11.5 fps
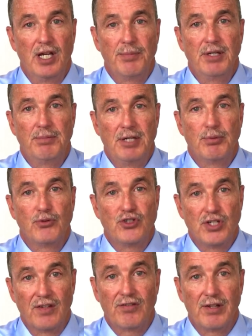helping people
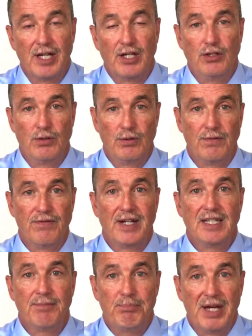just like you
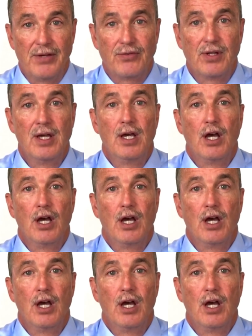find the best